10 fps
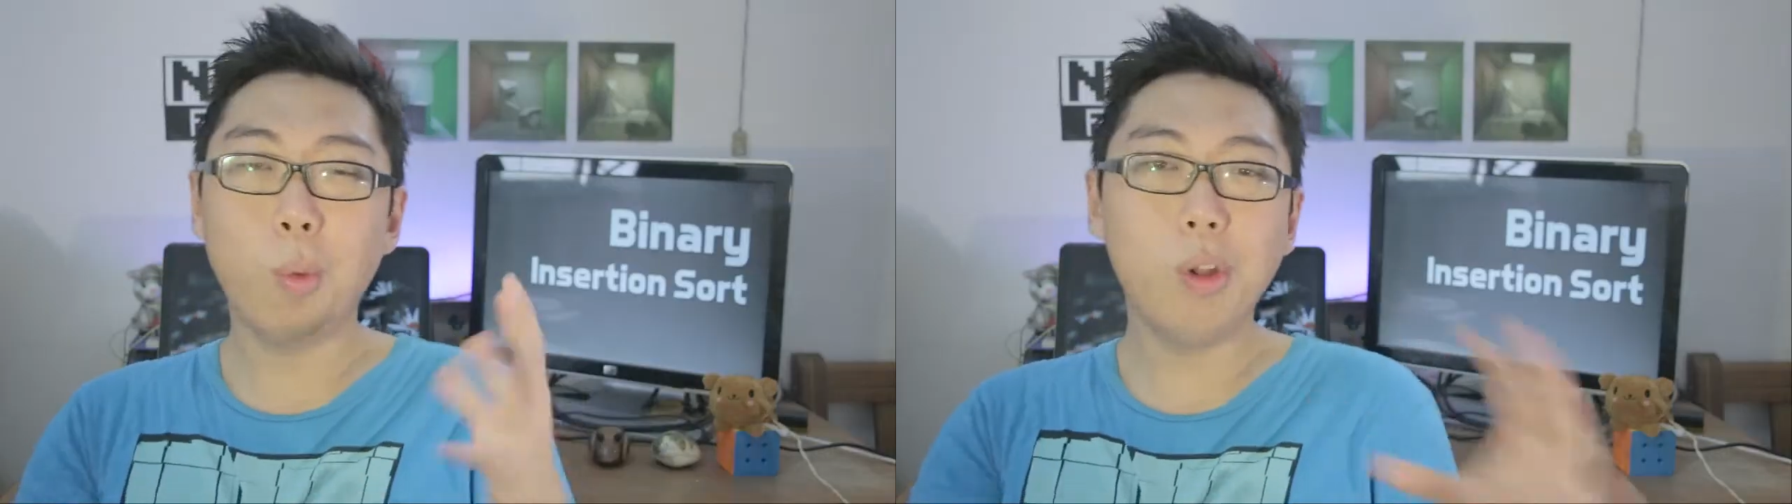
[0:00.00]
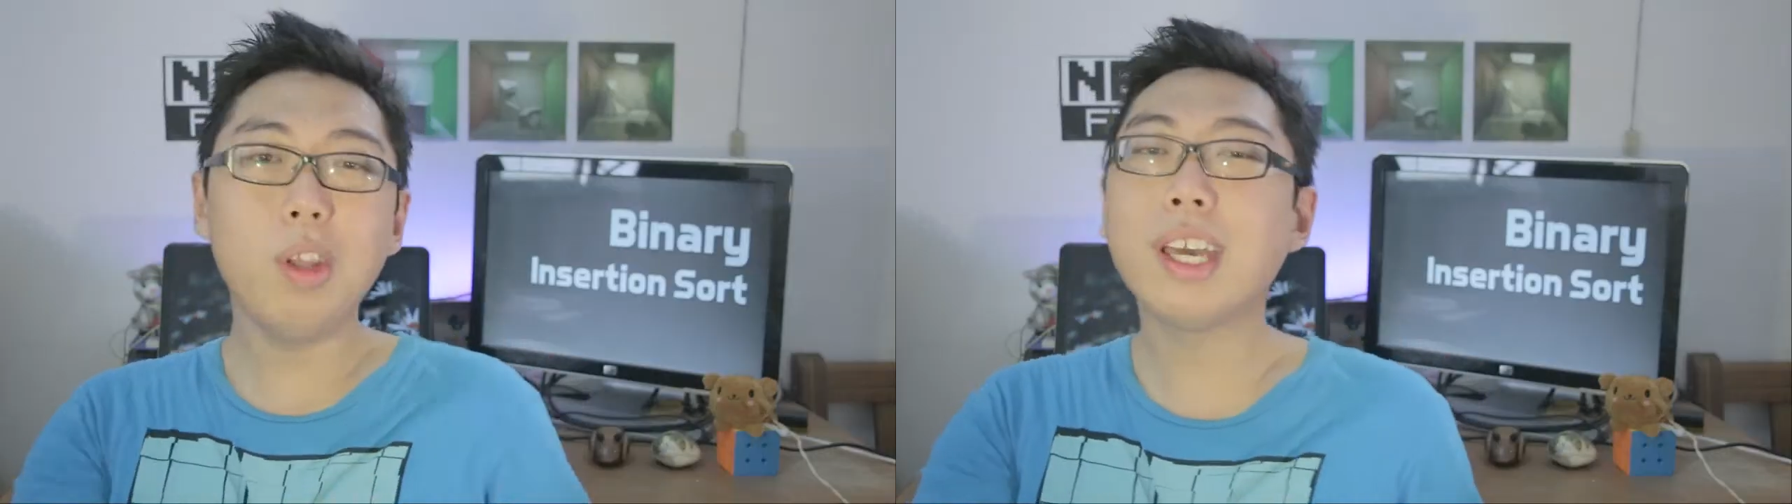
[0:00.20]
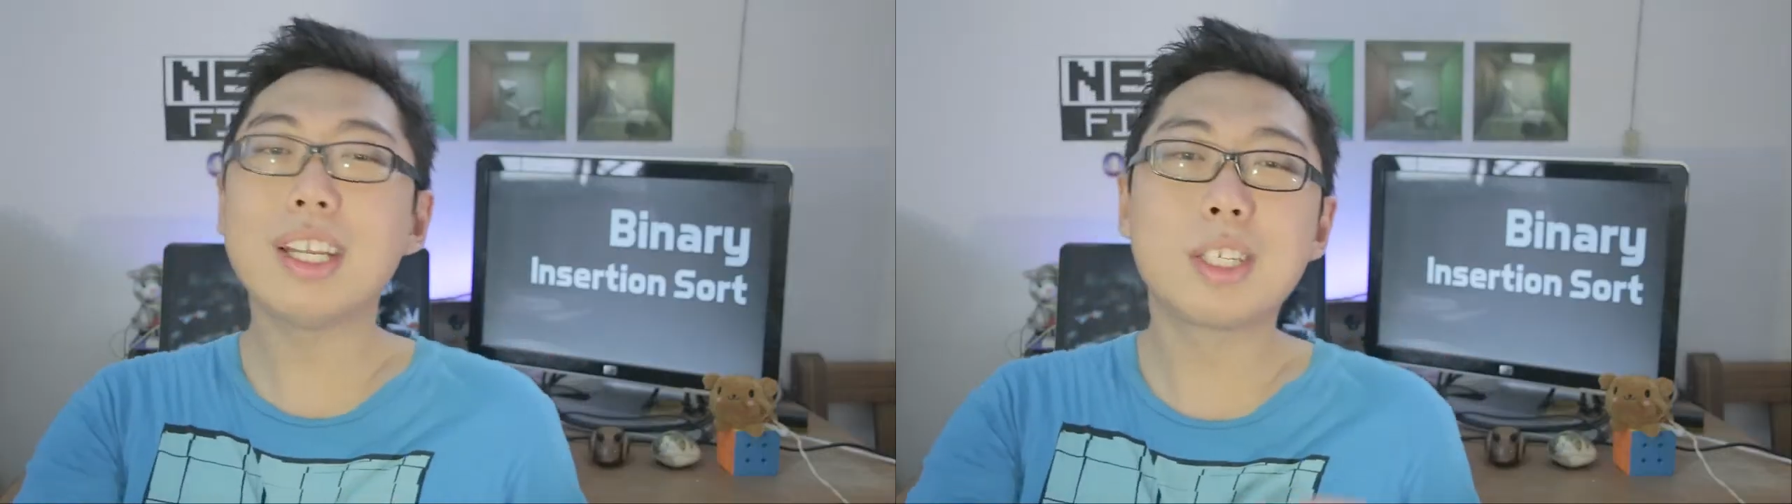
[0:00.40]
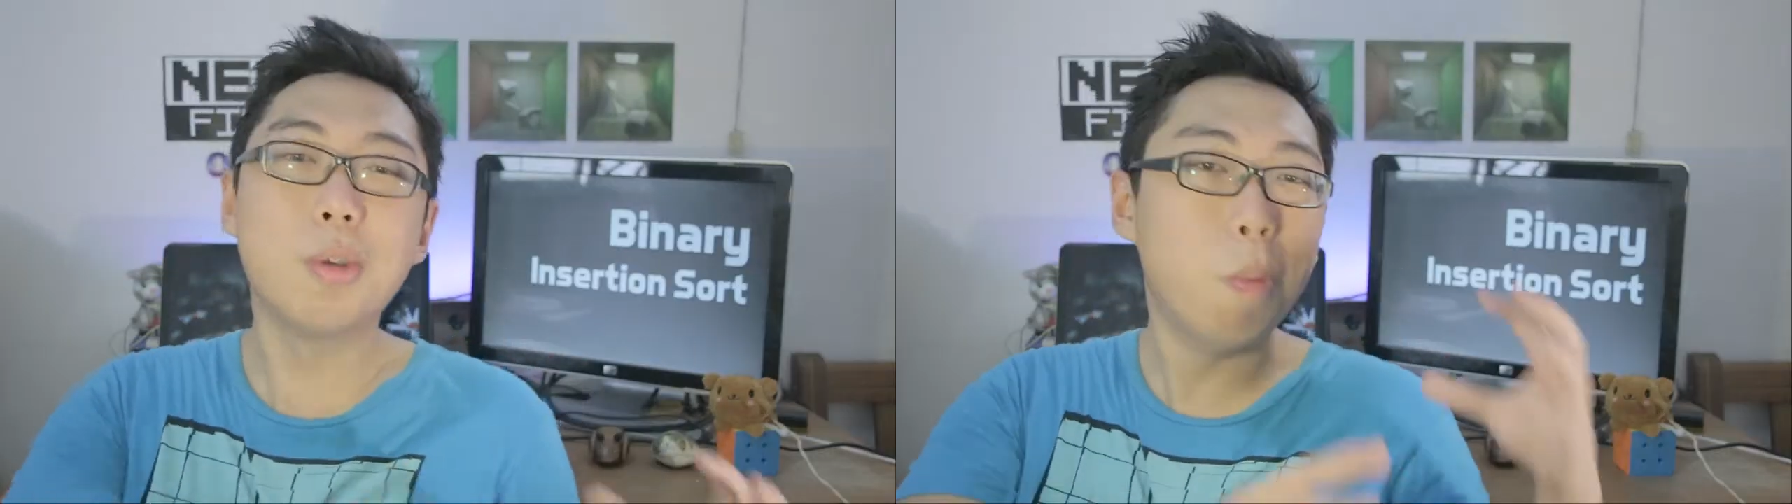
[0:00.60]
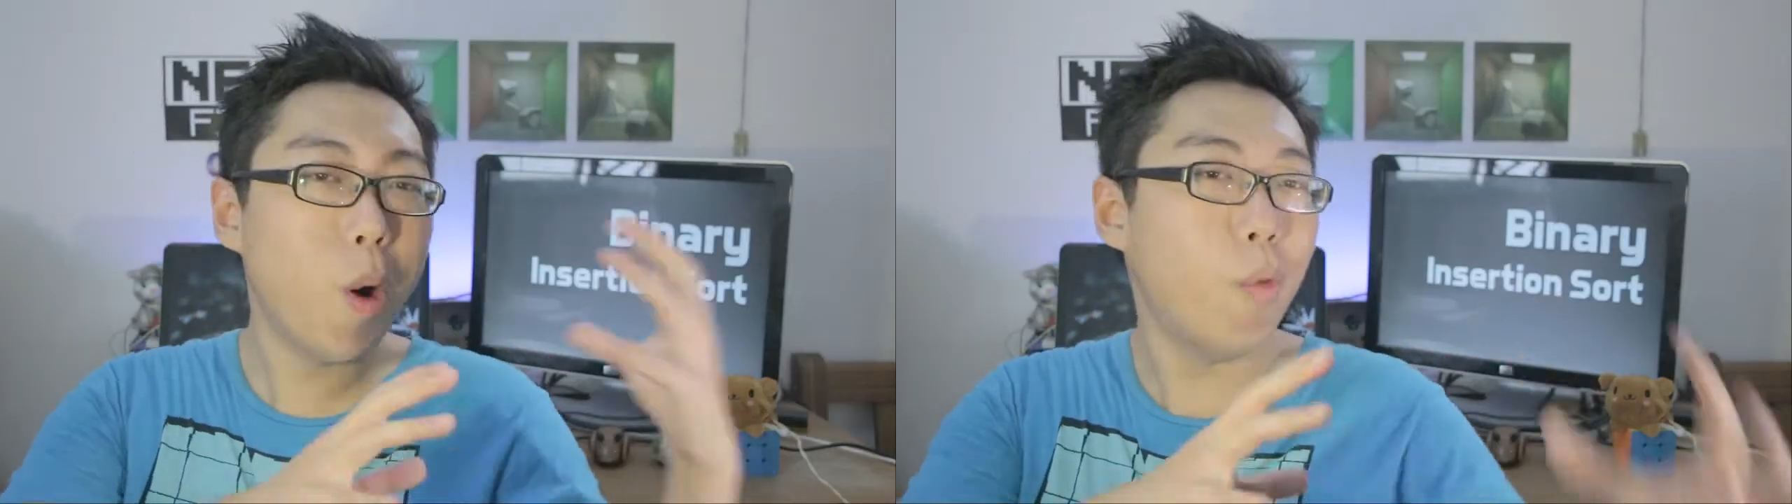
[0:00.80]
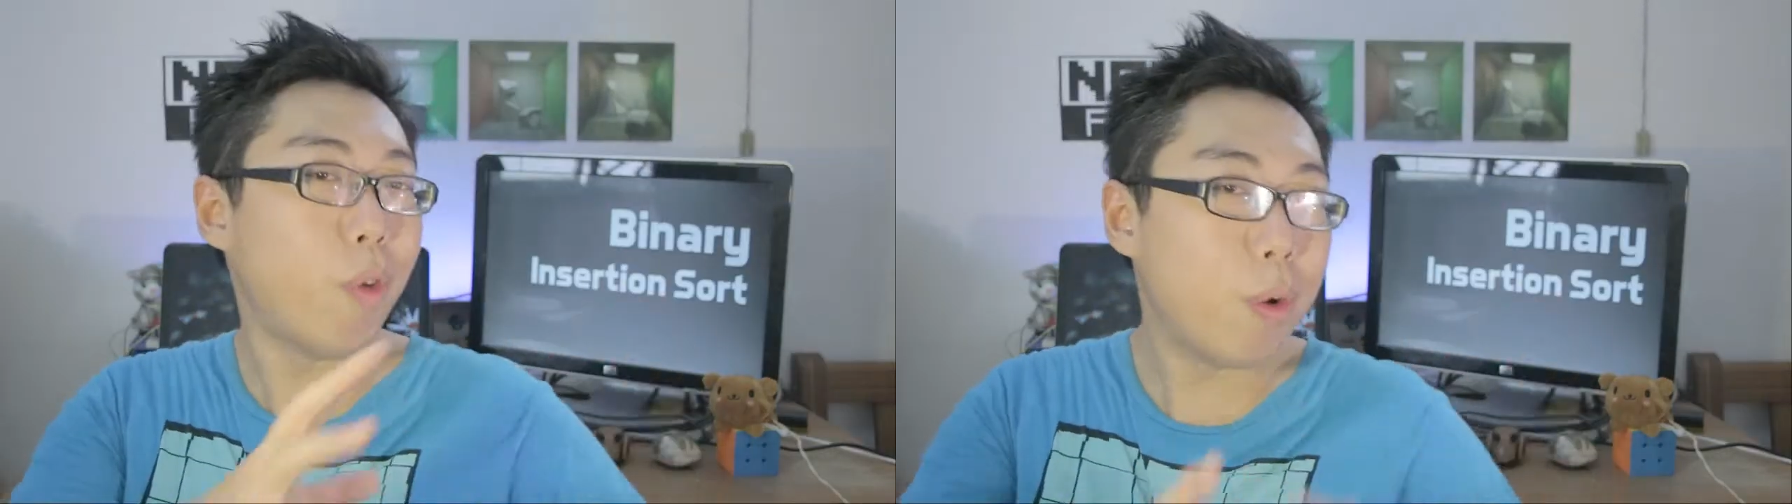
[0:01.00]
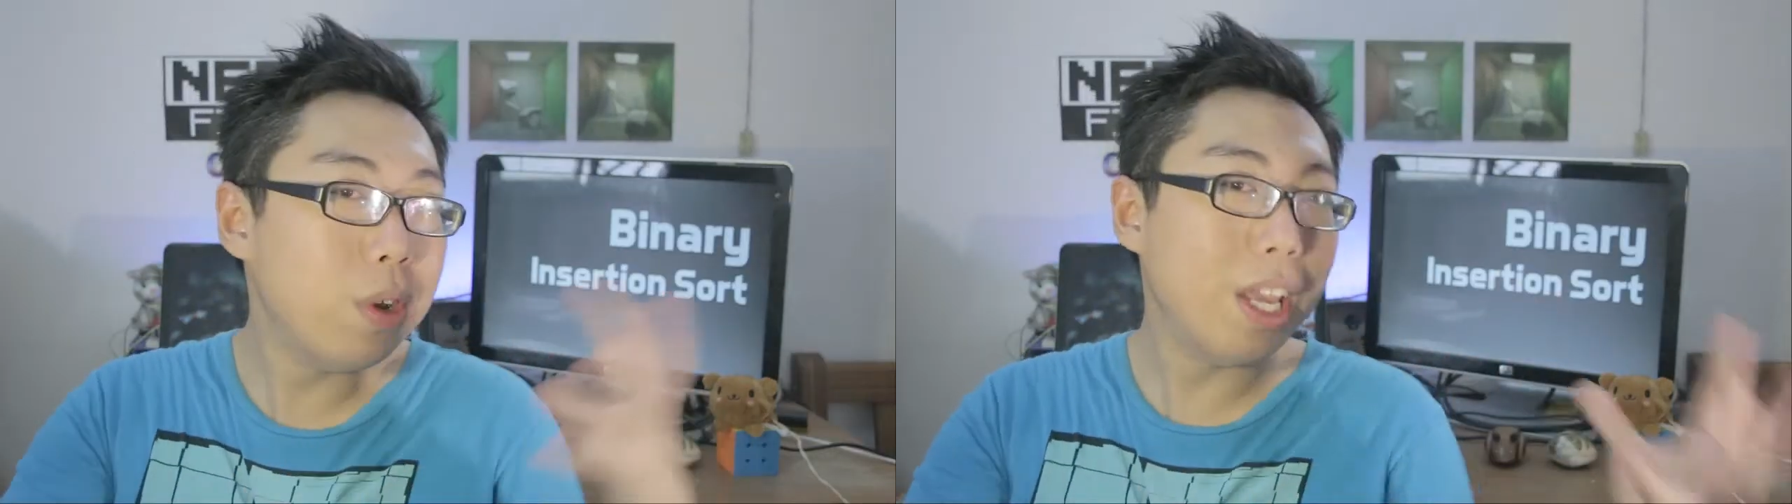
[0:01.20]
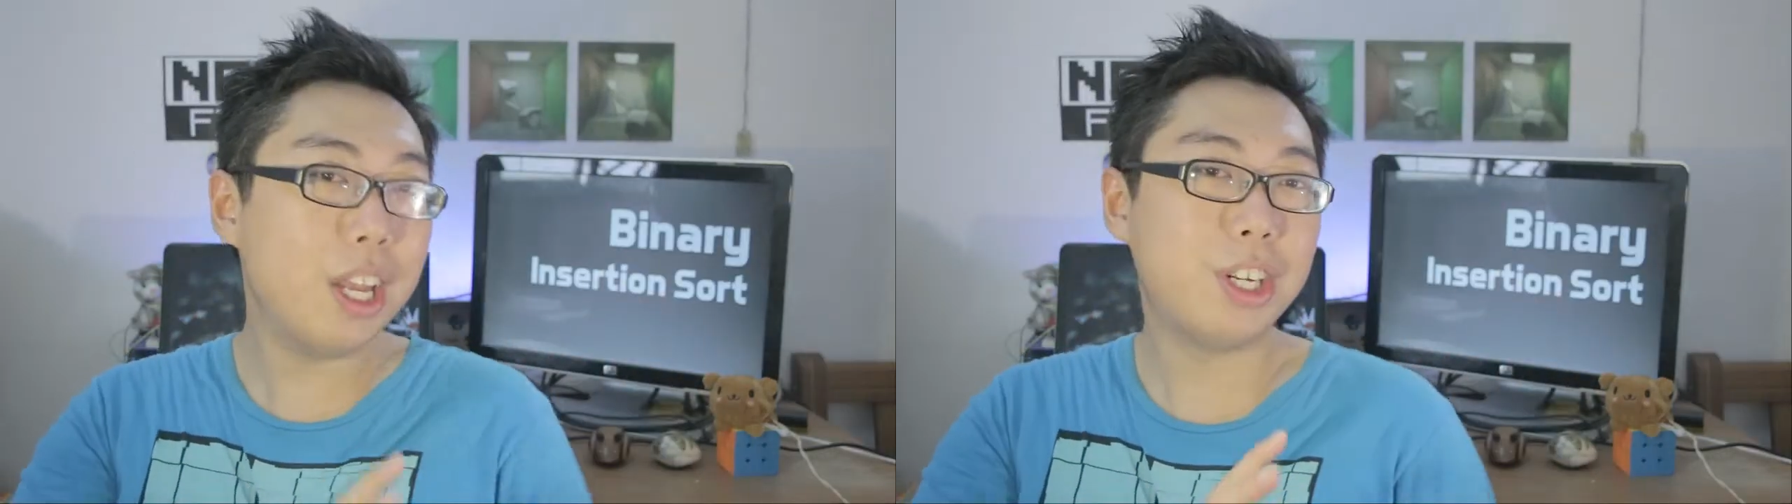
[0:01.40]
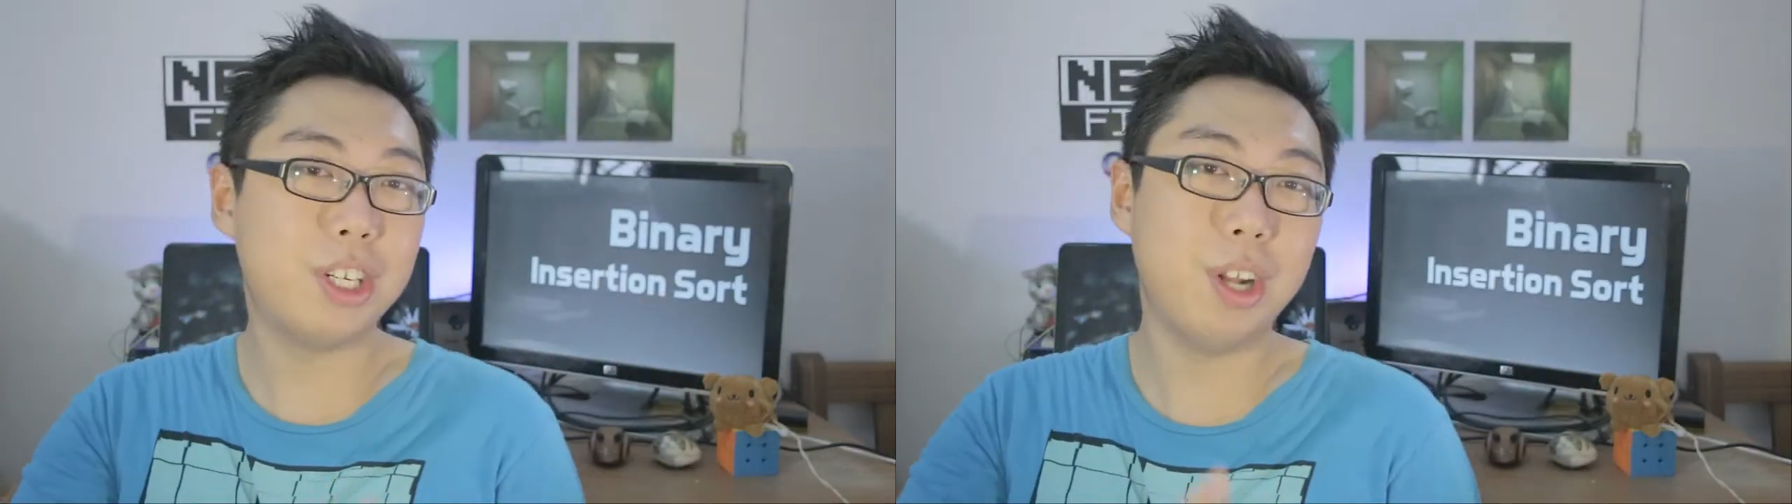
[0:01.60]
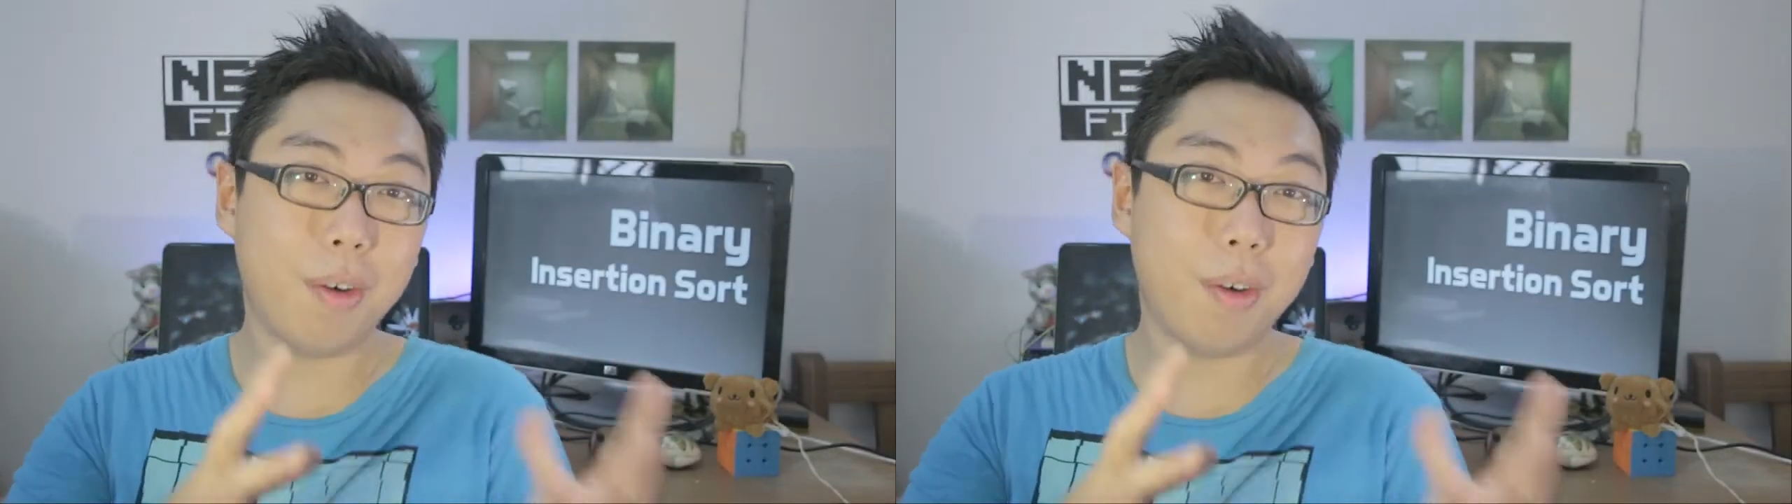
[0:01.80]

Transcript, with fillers: we'll look at a small variation